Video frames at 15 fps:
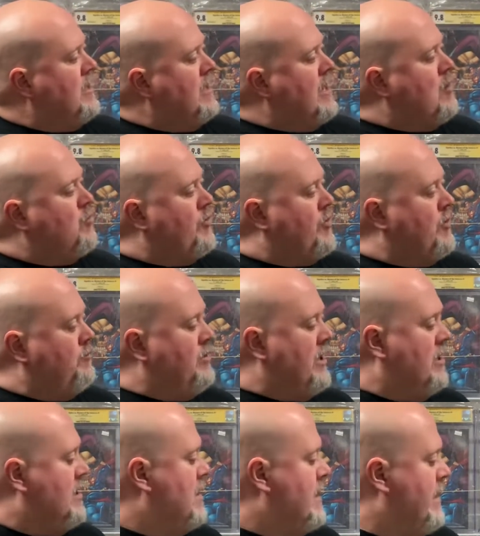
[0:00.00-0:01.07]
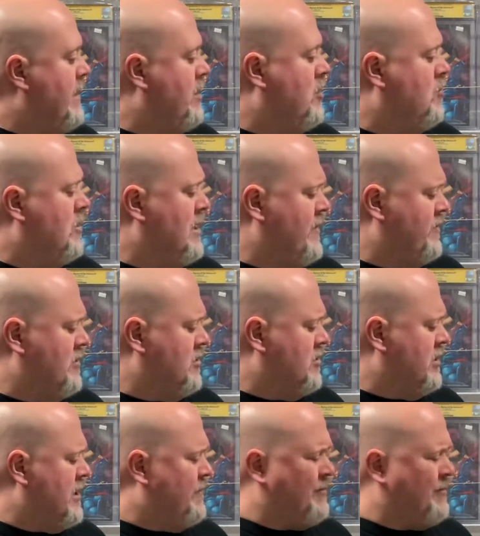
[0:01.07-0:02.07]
and with it being a 9.0, I'll have to look it up,